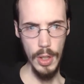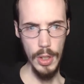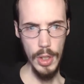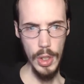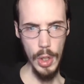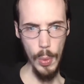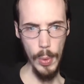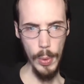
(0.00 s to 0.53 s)

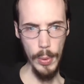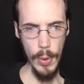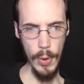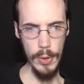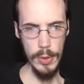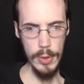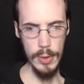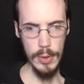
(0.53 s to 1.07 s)
You know where you
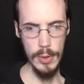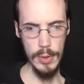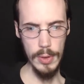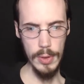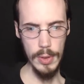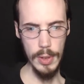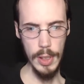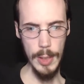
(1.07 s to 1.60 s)
are?
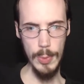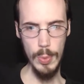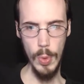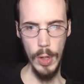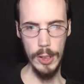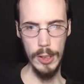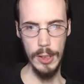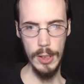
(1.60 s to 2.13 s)
Keep
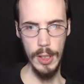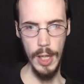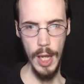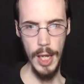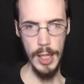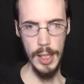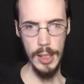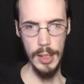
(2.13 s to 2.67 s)
walking.
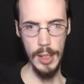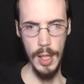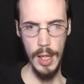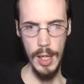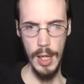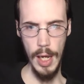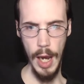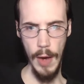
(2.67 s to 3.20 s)
Hey.
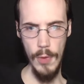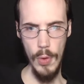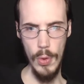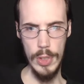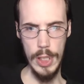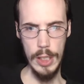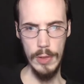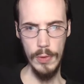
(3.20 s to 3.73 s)
I have no
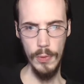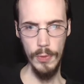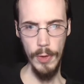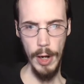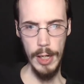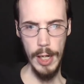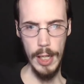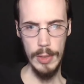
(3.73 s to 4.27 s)
intention of
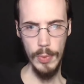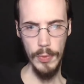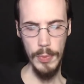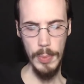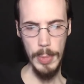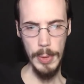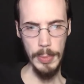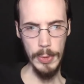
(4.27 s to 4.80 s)
fraternizing with
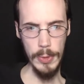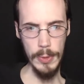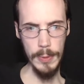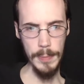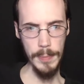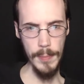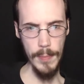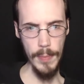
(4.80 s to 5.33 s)
you people.
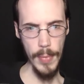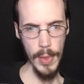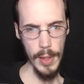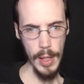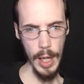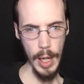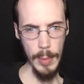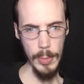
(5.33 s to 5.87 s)

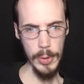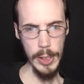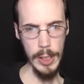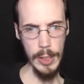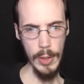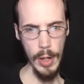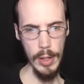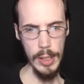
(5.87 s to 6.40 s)
I'm only
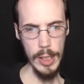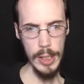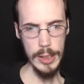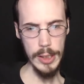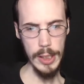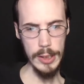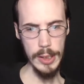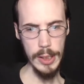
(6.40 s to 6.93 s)
here out of
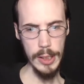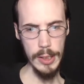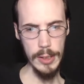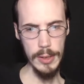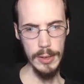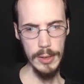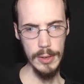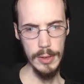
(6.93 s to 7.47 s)
necessity.
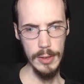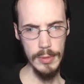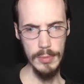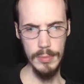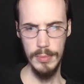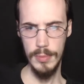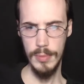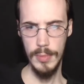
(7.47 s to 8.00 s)

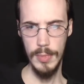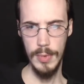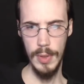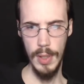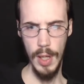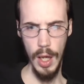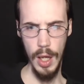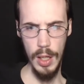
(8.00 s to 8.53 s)

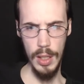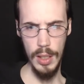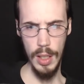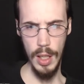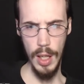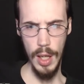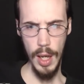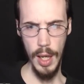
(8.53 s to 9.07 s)
Huh?
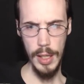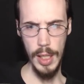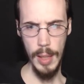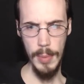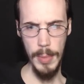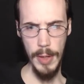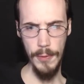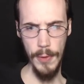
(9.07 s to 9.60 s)
I thought I
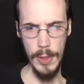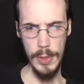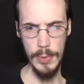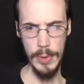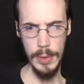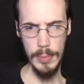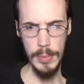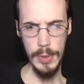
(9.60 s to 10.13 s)
made friends with
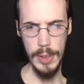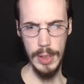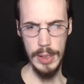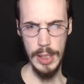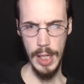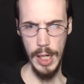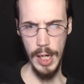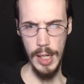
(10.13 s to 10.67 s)
them.
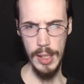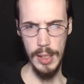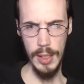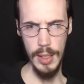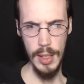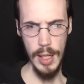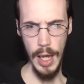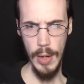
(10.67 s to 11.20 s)
Did I?
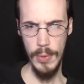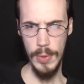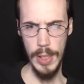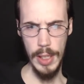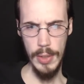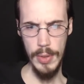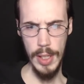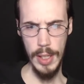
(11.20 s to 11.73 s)
I don't
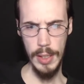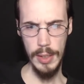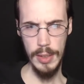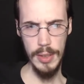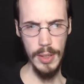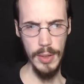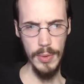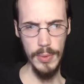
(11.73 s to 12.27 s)
think you did.
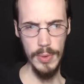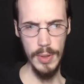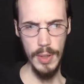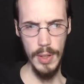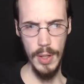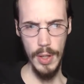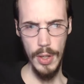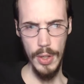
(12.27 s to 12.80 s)
No.
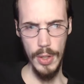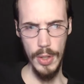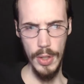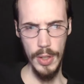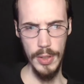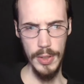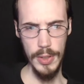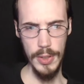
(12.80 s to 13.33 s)

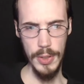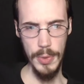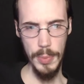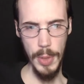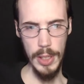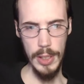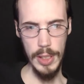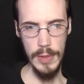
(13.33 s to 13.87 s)
Your
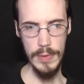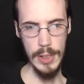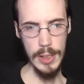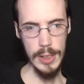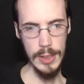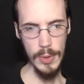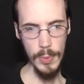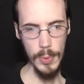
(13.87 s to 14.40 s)
brain lives in
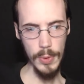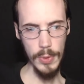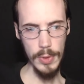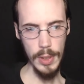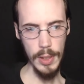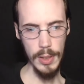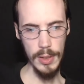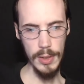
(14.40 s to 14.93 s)
its own world,
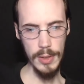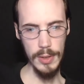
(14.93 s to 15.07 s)
huh?